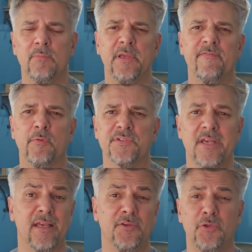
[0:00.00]
would be for,
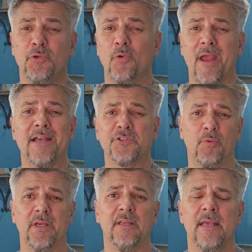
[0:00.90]
say, a new
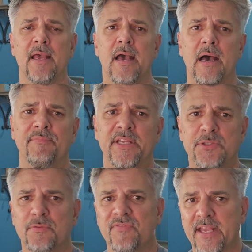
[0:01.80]
graduate.
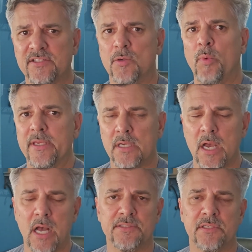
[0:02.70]
These are things that we
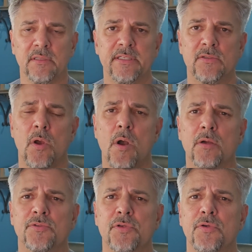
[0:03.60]
constantly
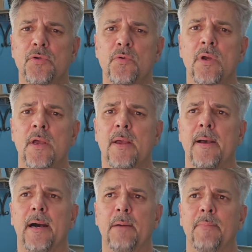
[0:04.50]
talk to
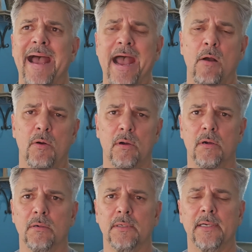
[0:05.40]

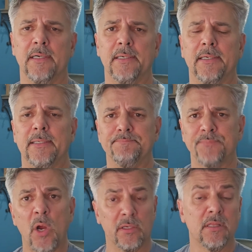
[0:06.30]

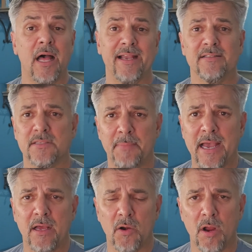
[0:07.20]
our clients
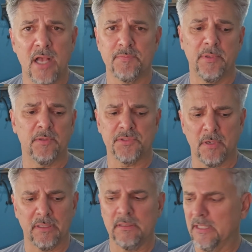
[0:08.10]
about, our hospitals
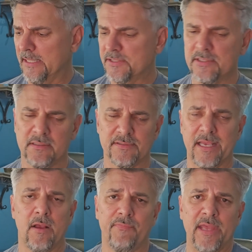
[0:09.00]
and our clinics, because
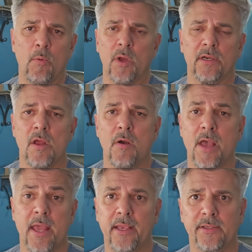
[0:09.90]
they want to know,
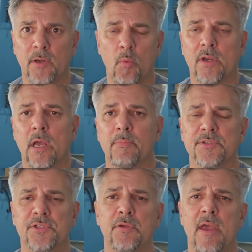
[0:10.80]
hey, what
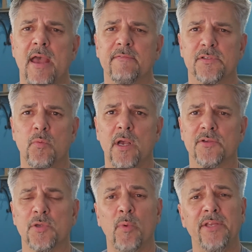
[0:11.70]
numbers do you have as
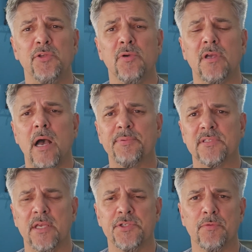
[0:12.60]
well? So we do a
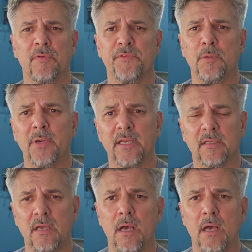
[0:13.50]
compensation review, but it